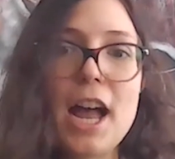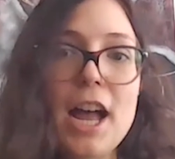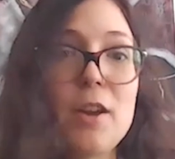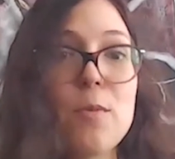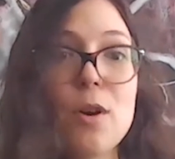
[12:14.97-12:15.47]

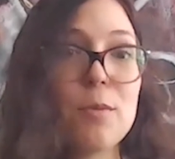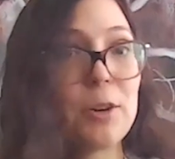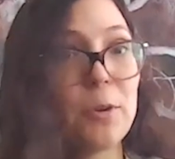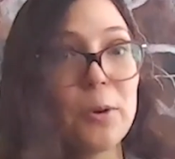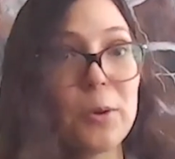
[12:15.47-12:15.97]
and what we
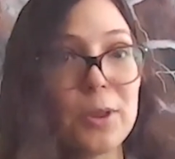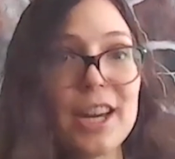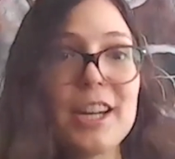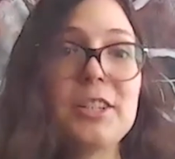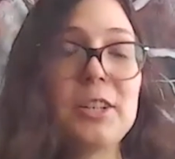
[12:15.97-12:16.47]
call
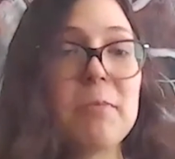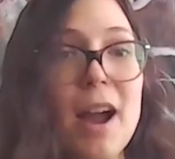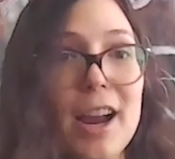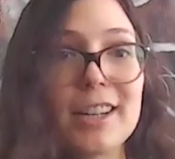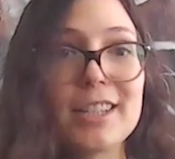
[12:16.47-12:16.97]
the energy
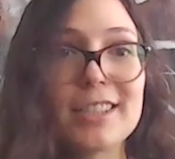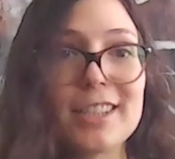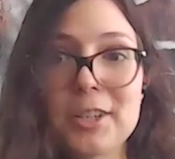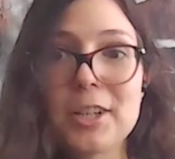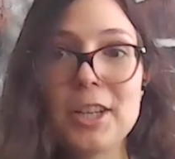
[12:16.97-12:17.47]
market is
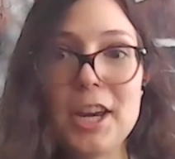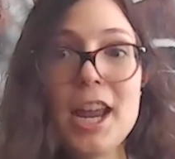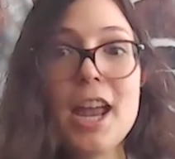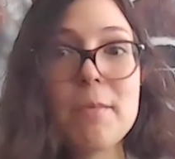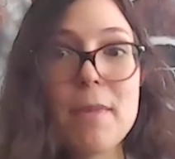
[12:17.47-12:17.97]
actually